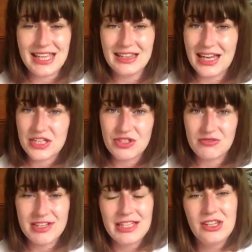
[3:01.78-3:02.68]
they last a
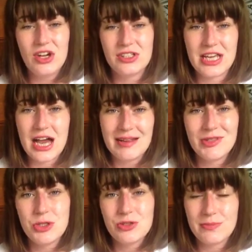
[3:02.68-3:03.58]
really long time,
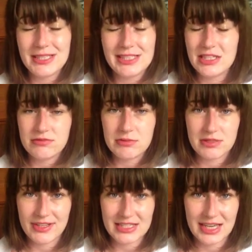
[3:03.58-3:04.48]
the durability of them is
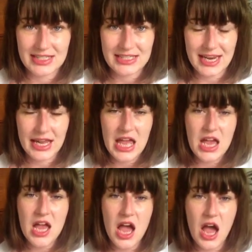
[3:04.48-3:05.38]
fantastic,
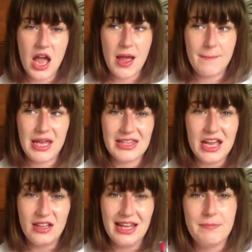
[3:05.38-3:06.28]
and
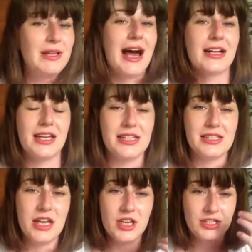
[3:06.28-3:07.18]
they're lip
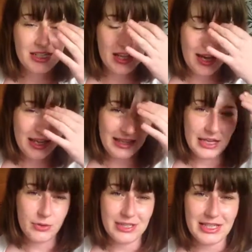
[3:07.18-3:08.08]
lacquers, so they're like
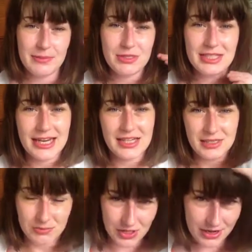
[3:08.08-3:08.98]
liquid lipsticks.
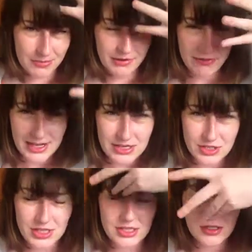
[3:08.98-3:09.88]
I'm sorry, my
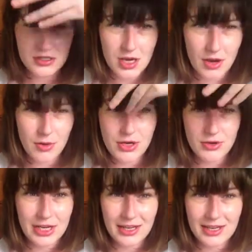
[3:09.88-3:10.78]
fringe is so
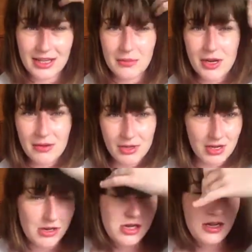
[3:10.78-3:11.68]
annoying at the moment.